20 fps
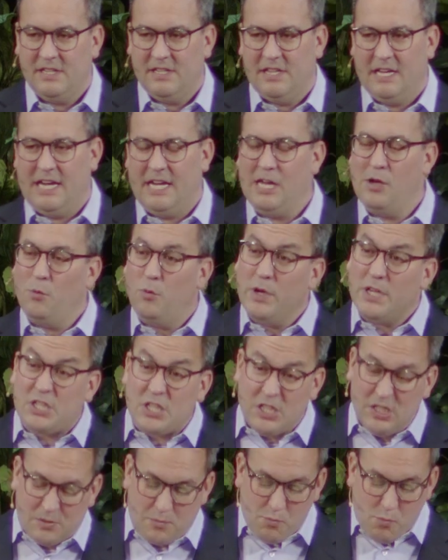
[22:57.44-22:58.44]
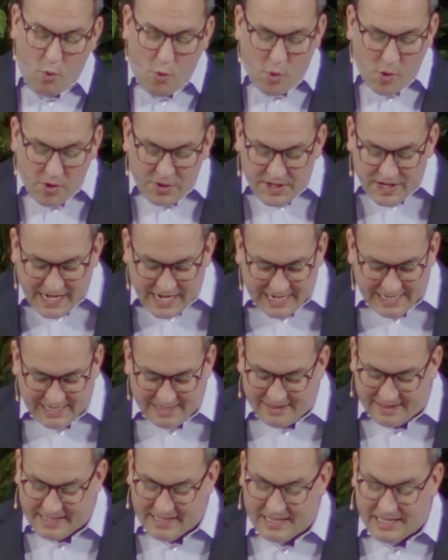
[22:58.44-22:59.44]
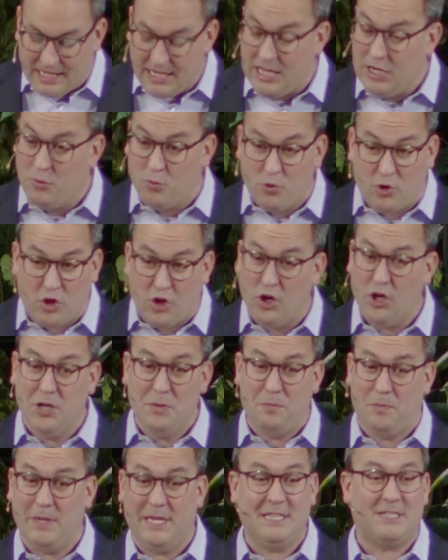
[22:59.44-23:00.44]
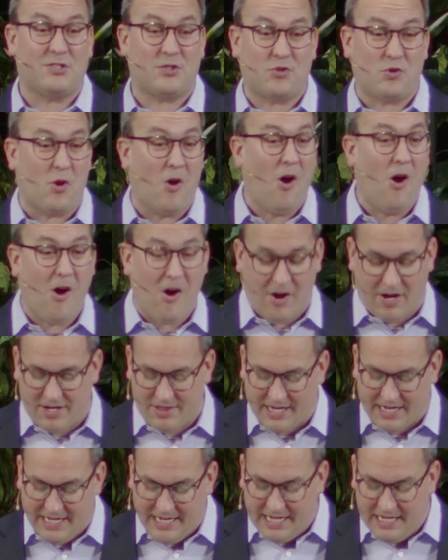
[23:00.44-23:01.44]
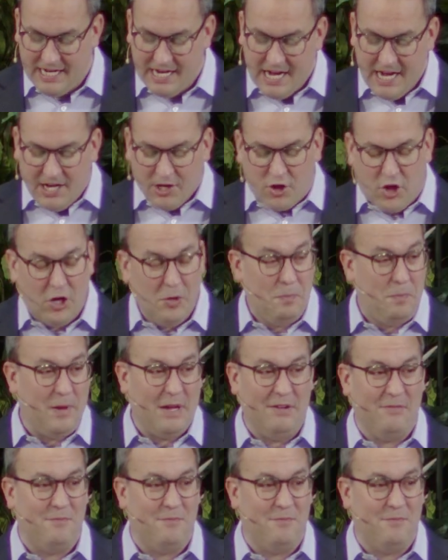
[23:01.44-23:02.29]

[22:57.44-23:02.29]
And he wishes more than anything that he could be strong, that he could be